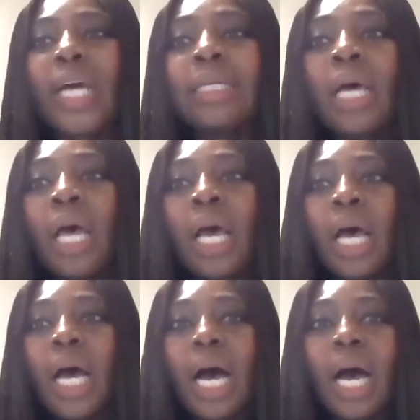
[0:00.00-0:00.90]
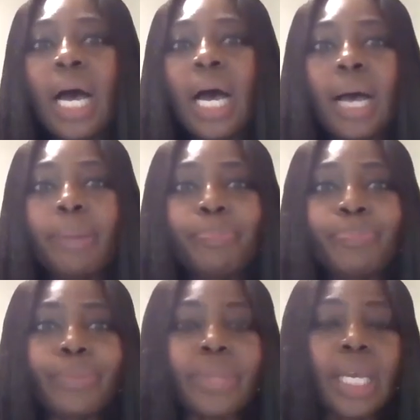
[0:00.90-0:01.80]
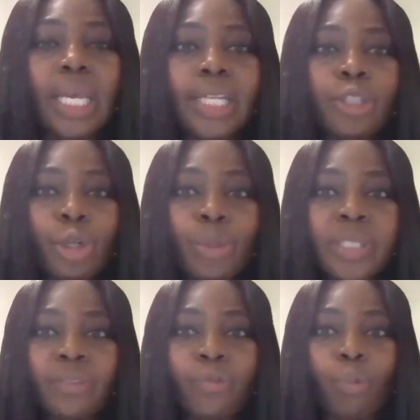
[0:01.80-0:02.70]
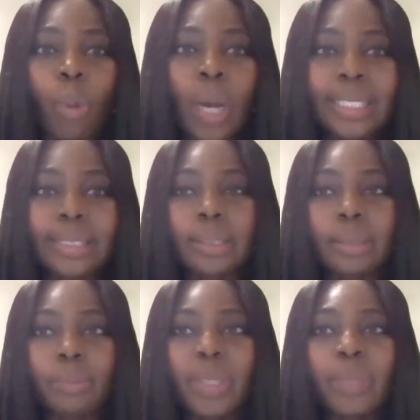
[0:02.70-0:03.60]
one, in terms of what